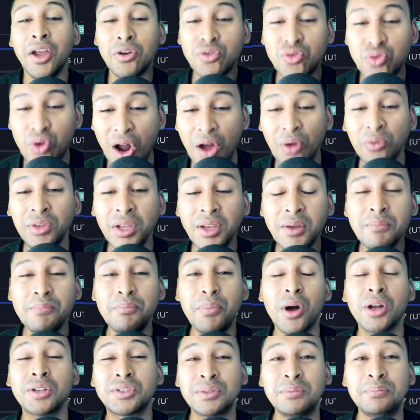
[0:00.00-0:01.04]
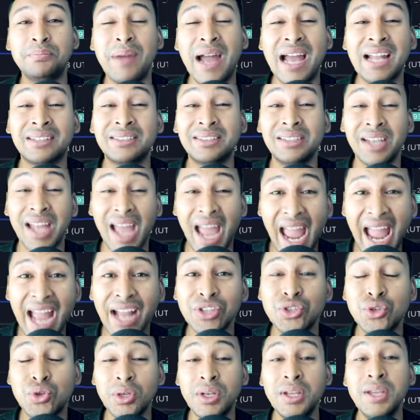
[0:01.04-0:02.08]
rounding bottom pattern
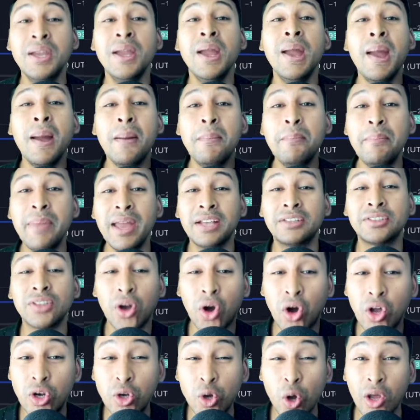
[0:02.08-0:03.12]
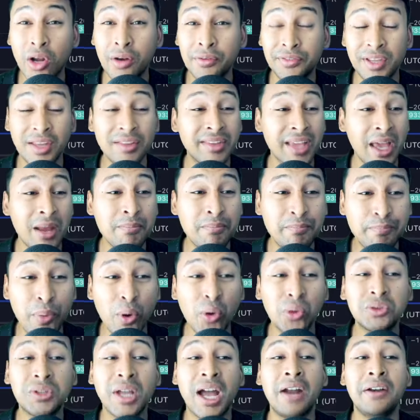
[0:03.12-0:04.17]
actually makes a lot of sense, and
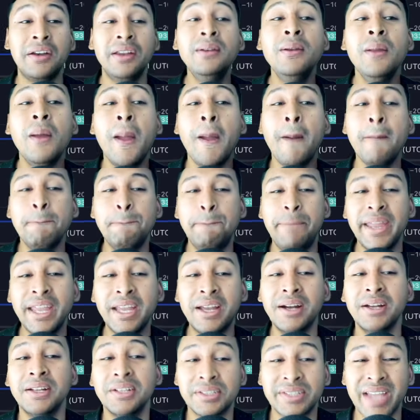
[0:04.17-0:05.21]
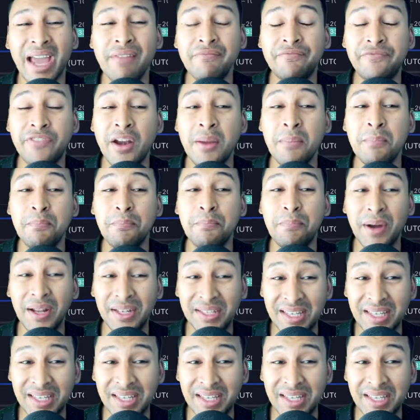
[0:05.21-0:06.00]
both are in bigger time frame. But